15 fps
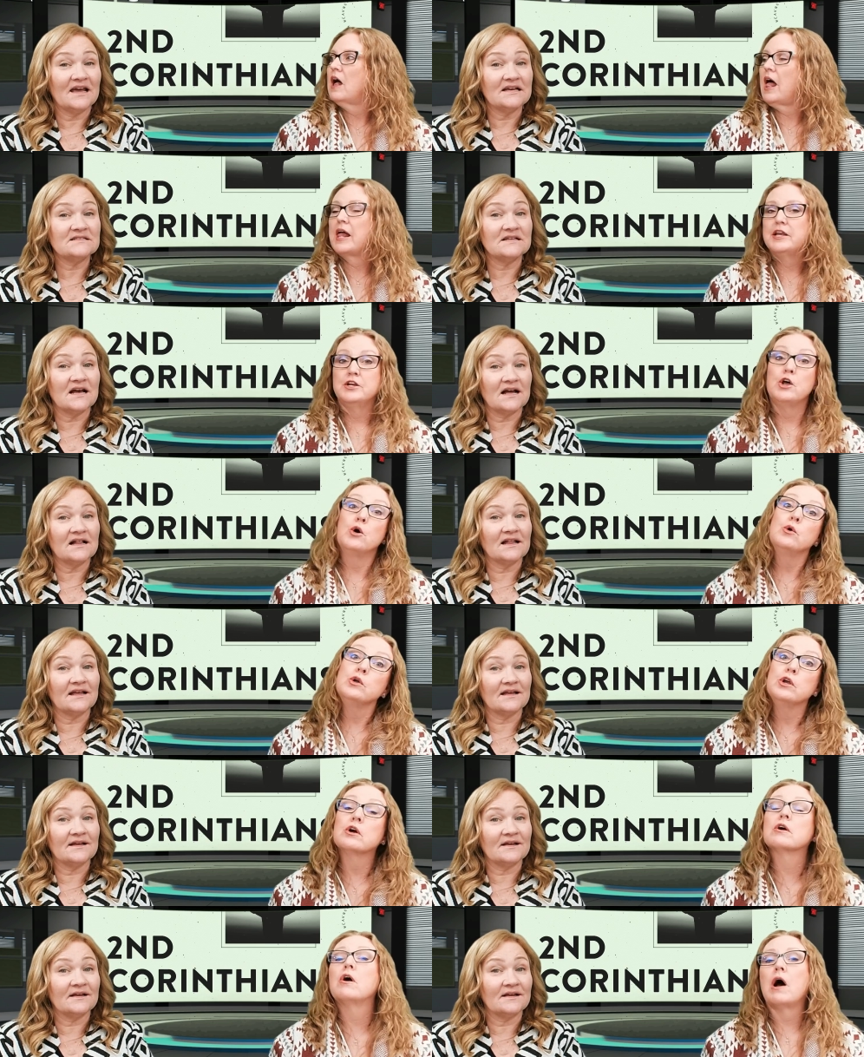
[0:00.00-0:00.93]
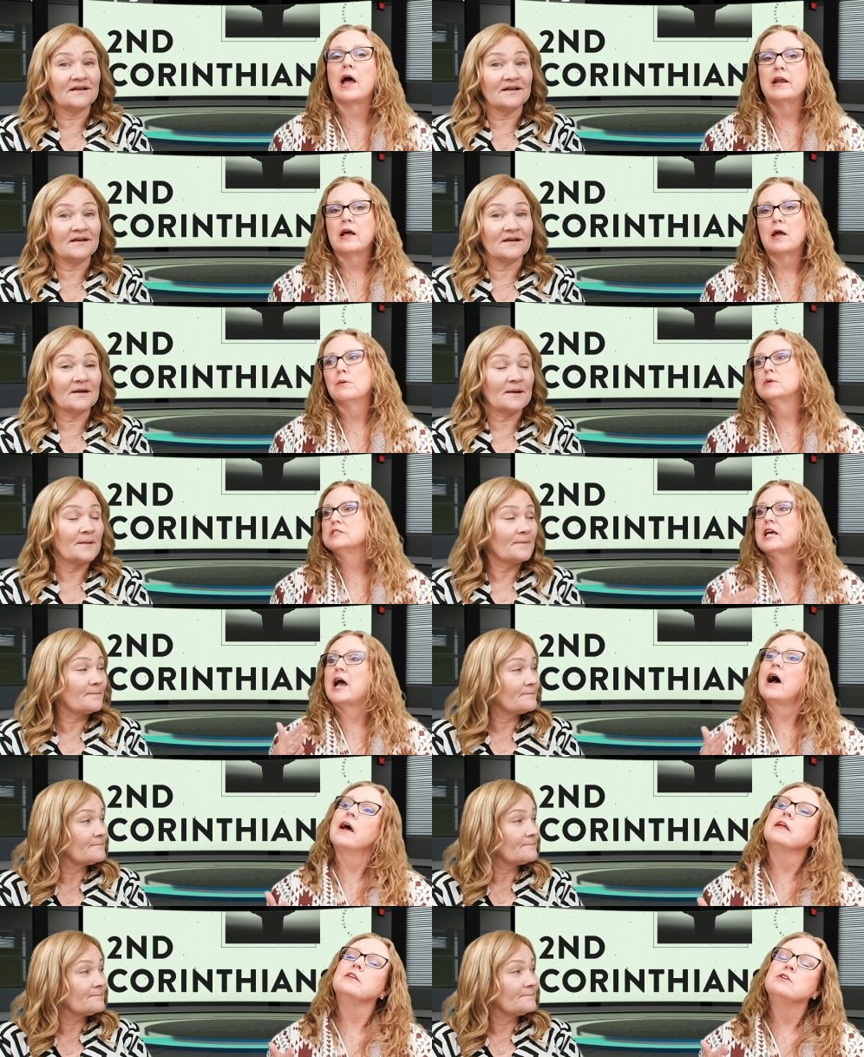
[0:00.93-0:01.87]
Speaker 1: Exactly. I know you're going, and I would say,
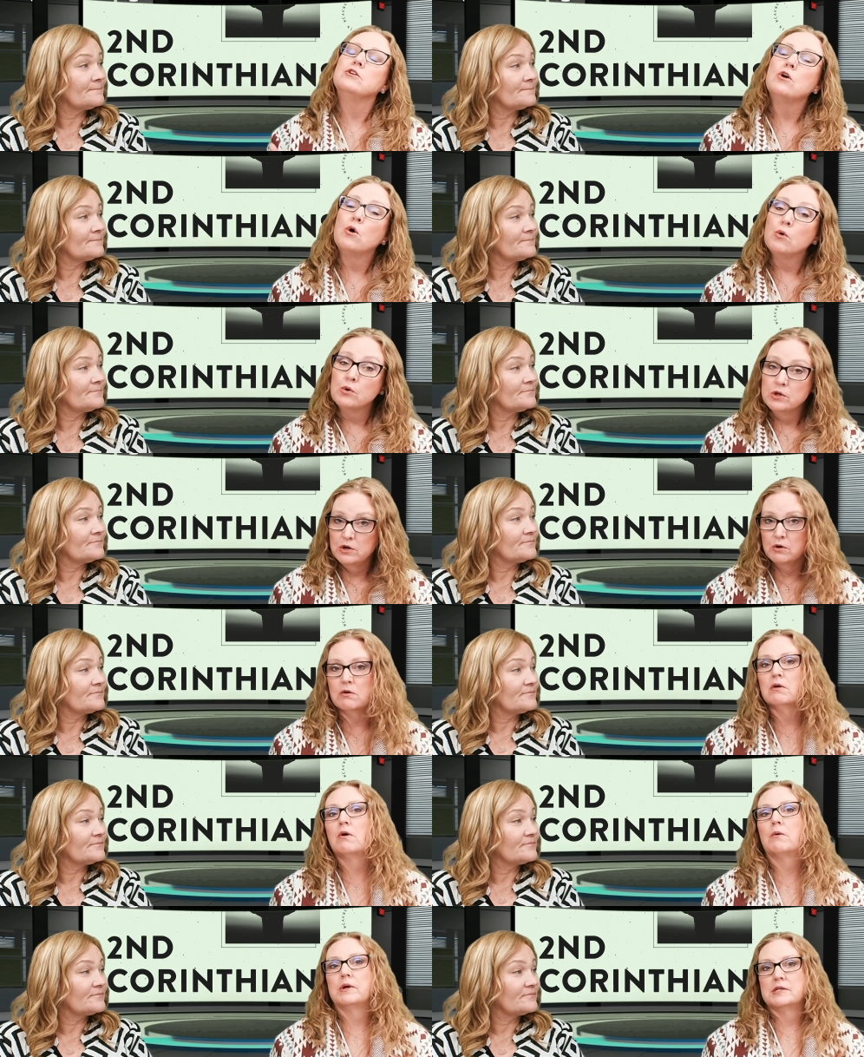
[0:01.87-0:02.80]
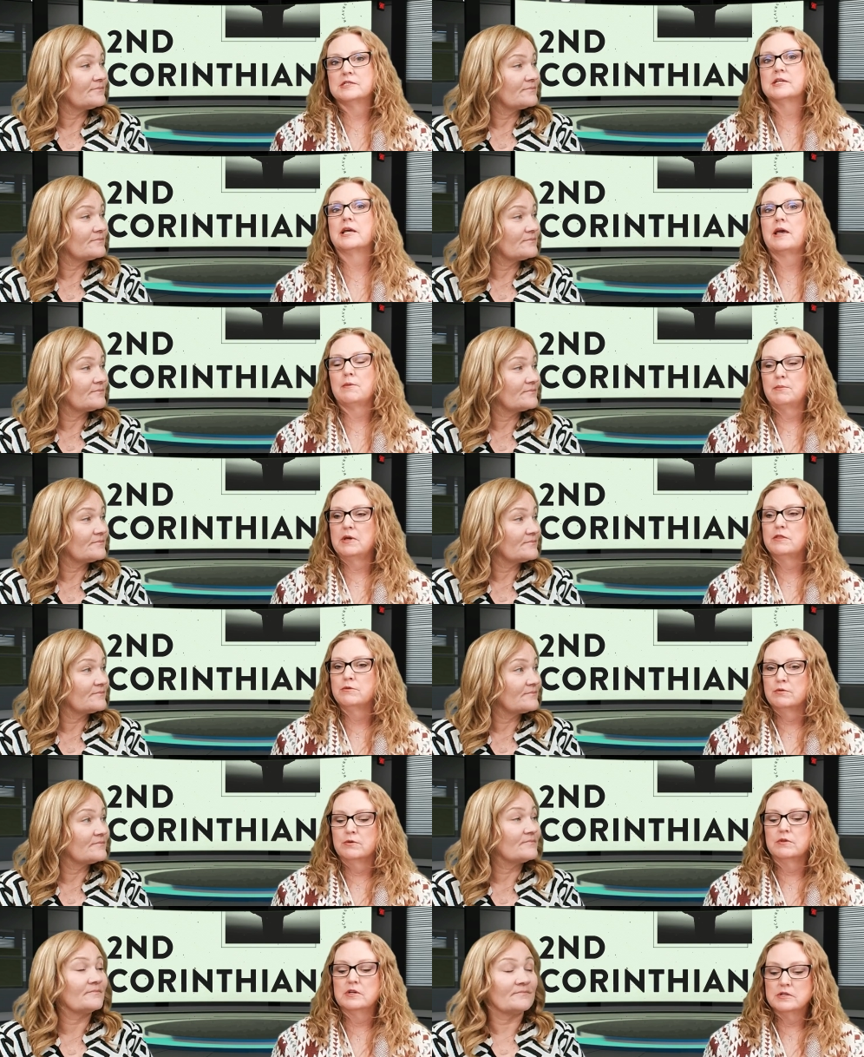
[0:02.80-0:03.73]
I know you're going to get me
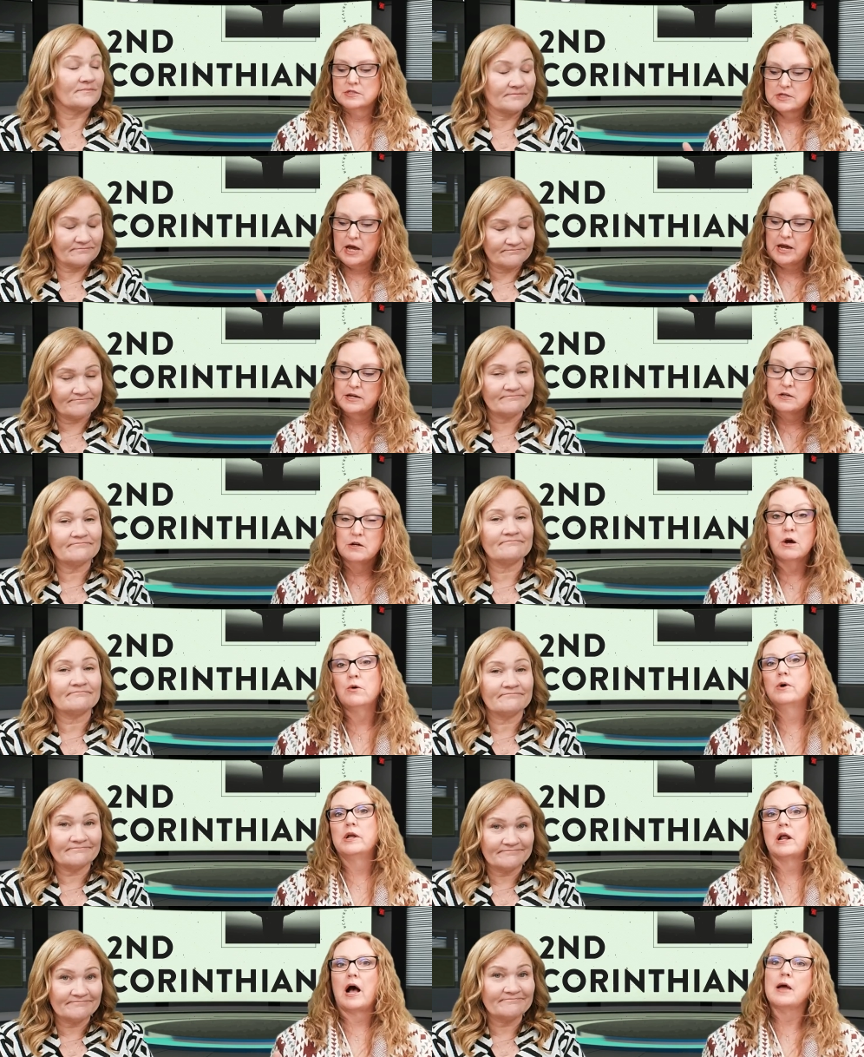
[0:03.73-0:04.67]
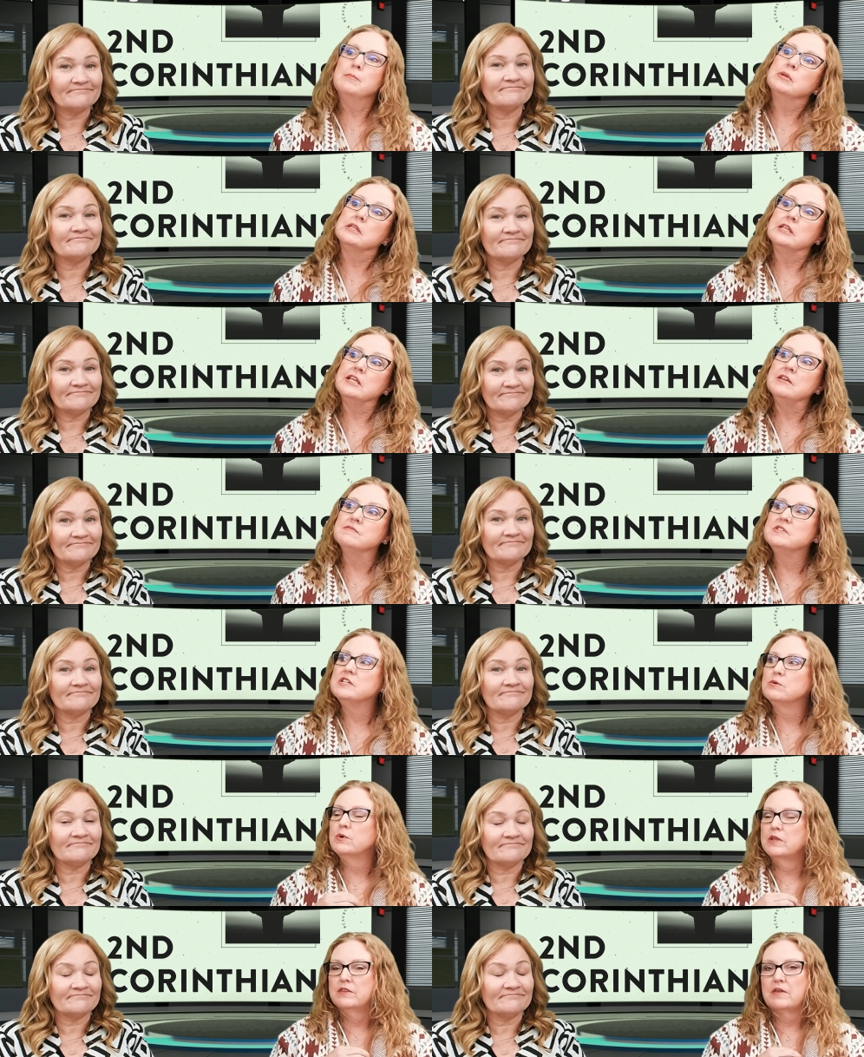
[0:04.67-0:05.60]
through this. I know it. I believed
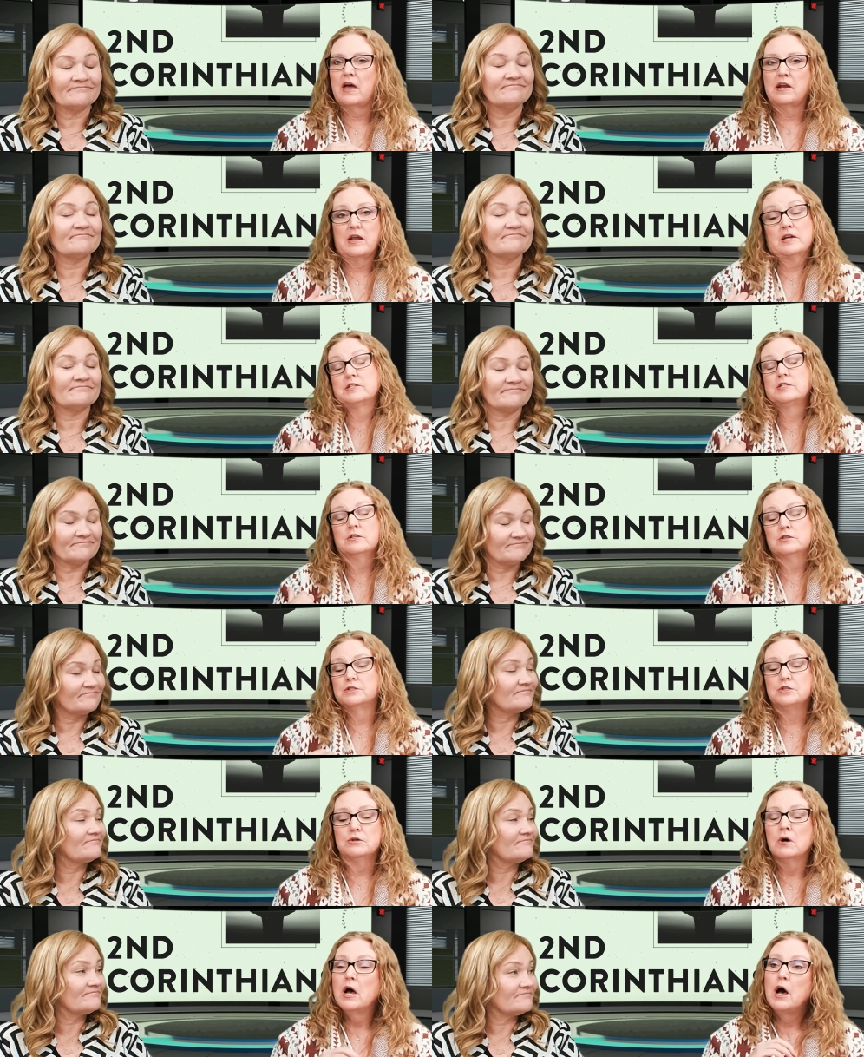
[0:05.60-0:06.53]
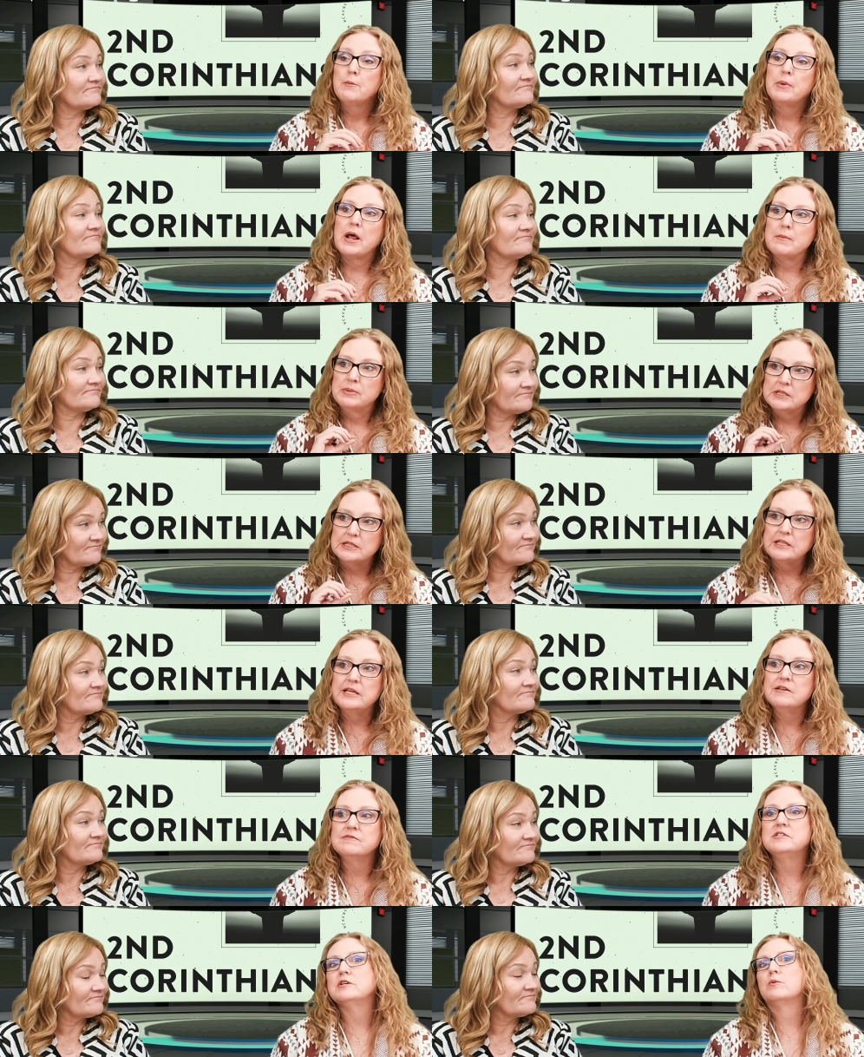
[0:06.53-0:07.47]
it with, and I still do, mm-hmm. but I mm-hmm.
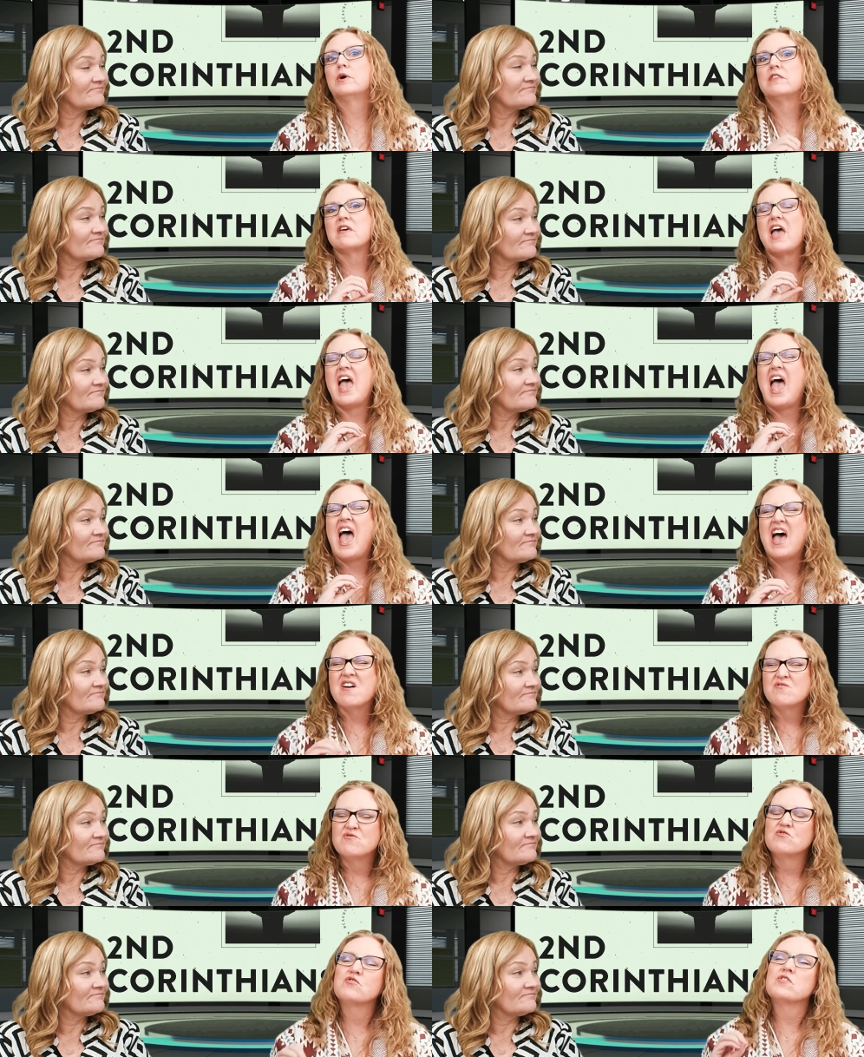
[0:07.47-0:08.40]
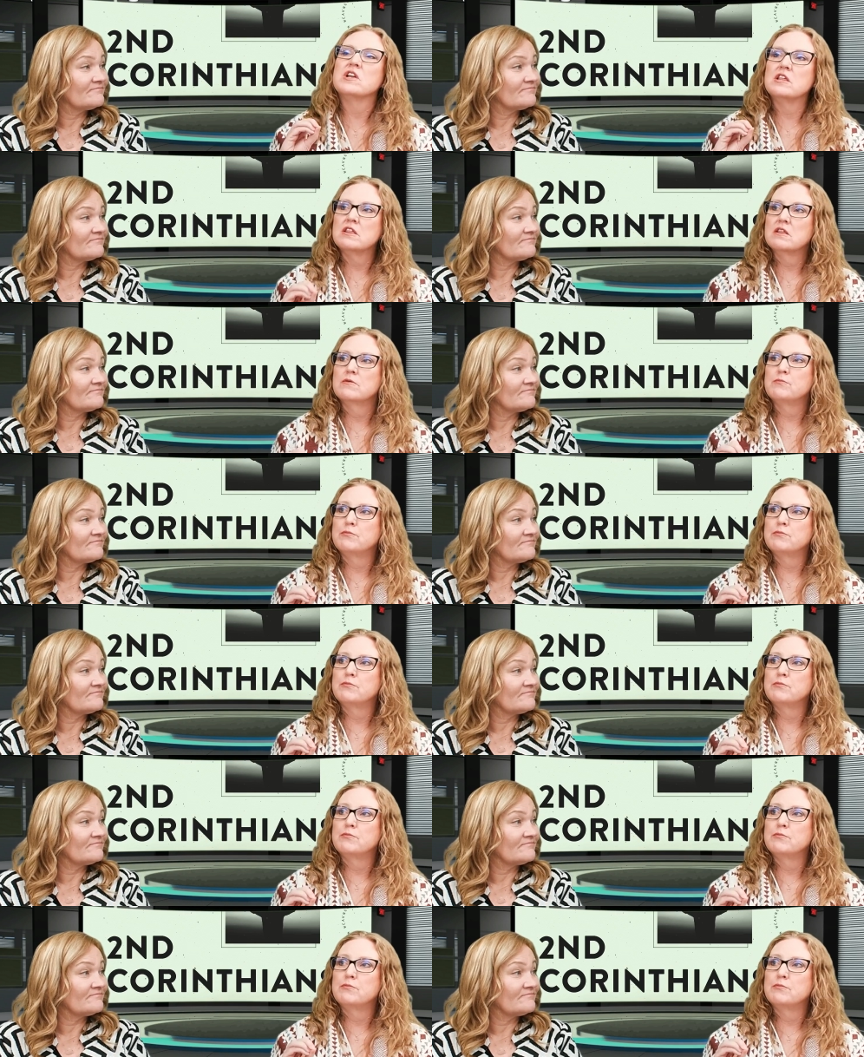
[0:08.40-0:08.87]
believed it with every